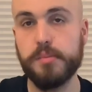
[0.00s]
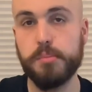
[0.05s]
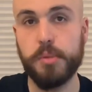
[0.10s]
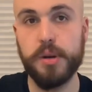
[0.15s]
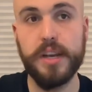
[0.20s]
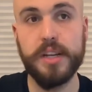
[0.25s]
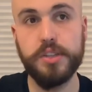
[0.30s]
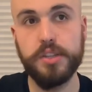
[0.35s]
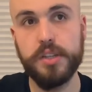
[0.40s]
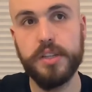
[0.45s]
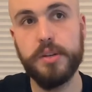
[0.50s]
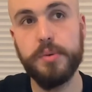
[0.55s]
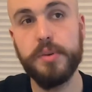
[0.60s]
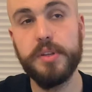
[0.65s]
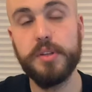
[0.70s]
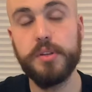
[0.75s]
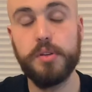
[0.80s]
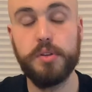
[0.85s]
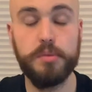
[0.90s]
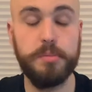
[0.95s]
but actually the
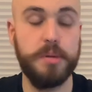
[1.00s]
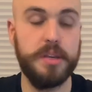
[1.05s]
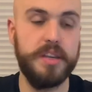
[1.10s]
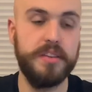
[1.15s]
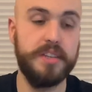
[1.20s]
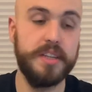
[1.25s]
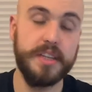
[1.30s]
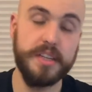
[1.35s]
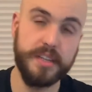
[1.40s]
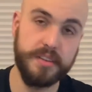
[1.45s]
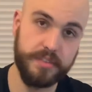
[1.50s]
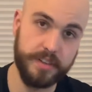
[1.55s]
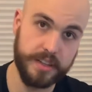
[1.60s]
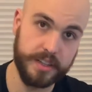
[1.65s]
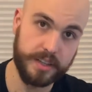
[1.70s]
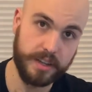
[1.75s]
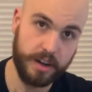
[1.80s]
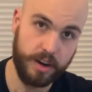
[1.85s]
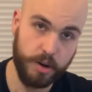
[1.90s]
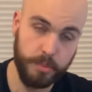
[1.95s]
wind could be
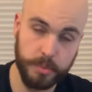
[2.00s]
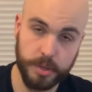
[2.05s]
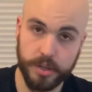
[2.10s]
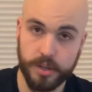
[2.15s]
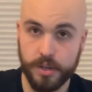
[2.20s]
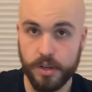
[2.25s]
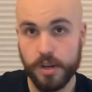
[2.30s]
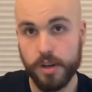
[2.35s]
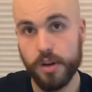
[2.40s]
even calmer